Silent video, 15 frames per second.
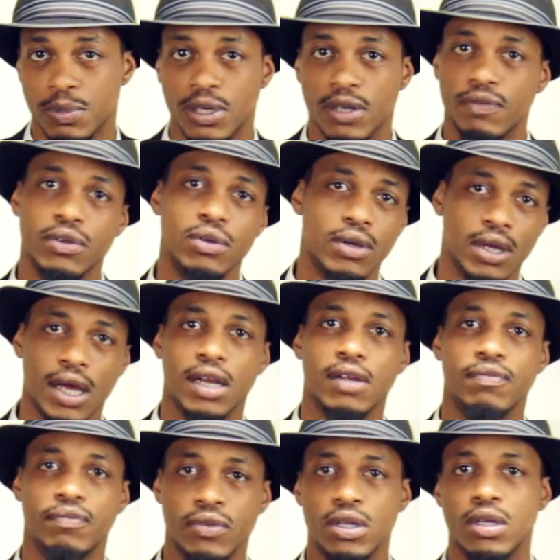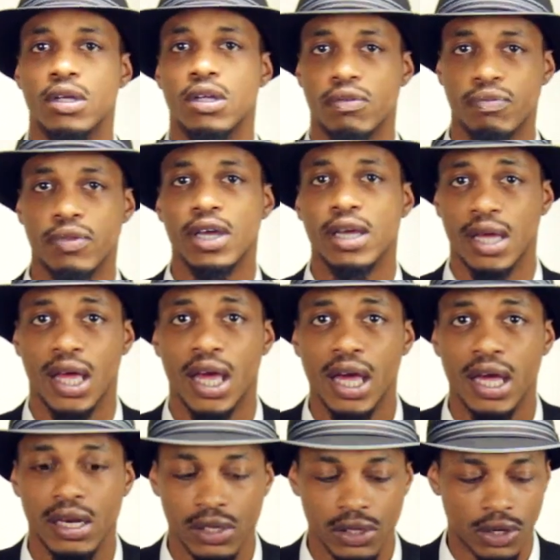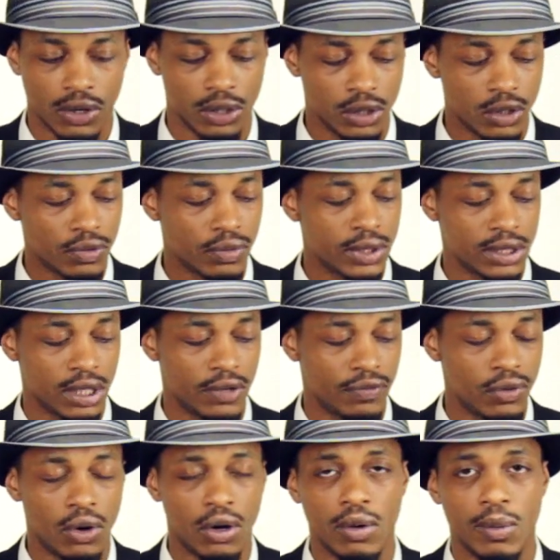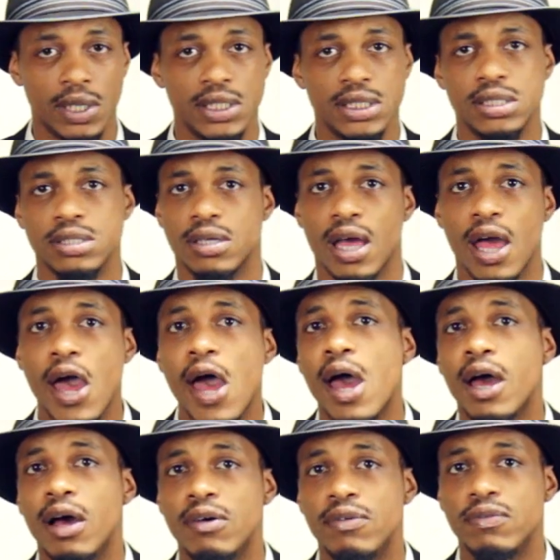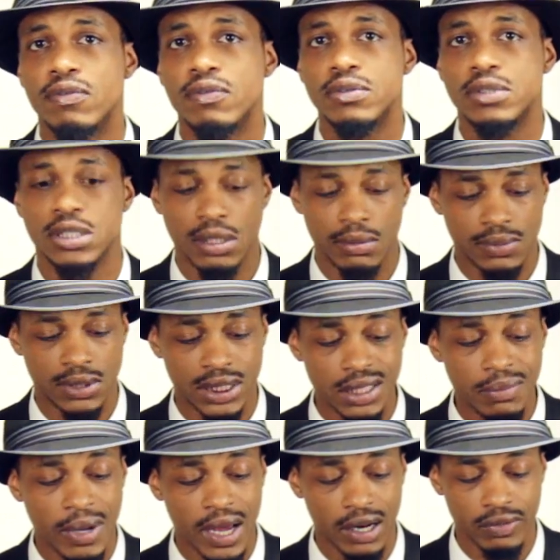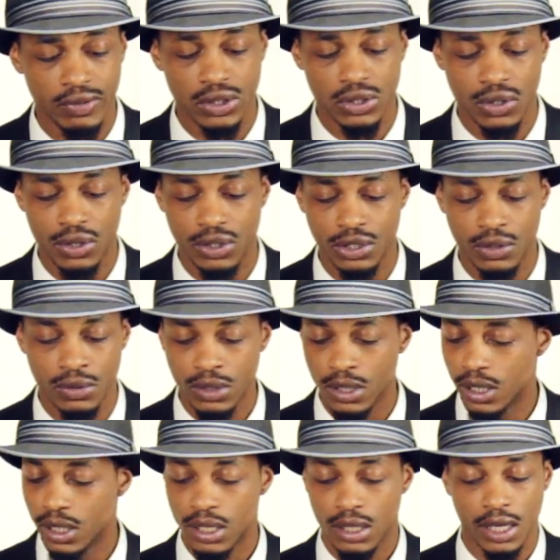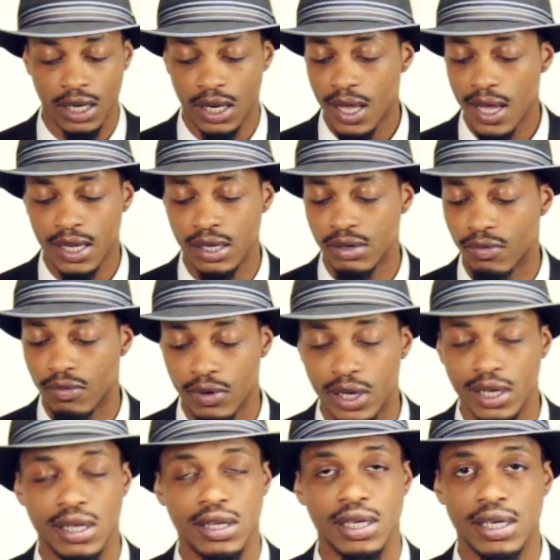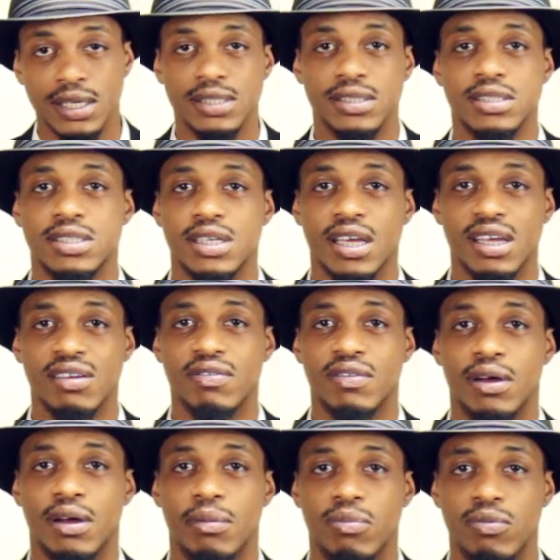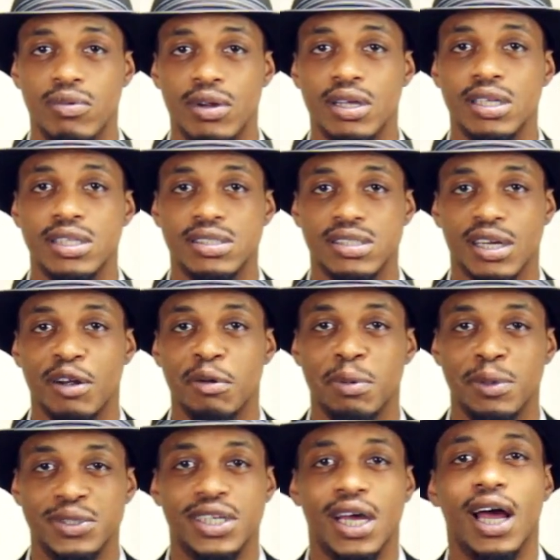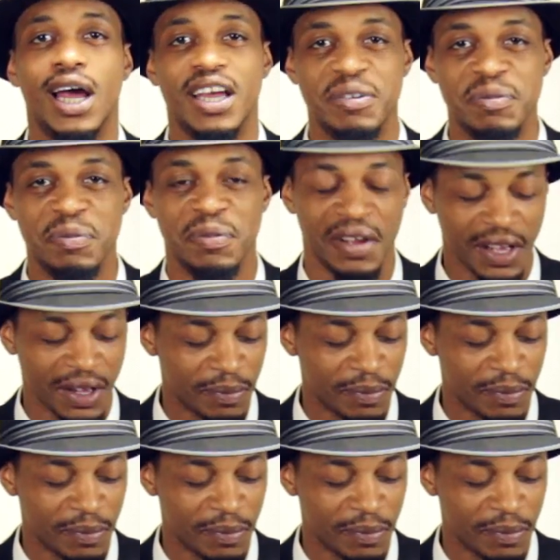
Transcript: but if you kind of think ahead, and if you always have some C batteries on you, then that could really save a really terrible time.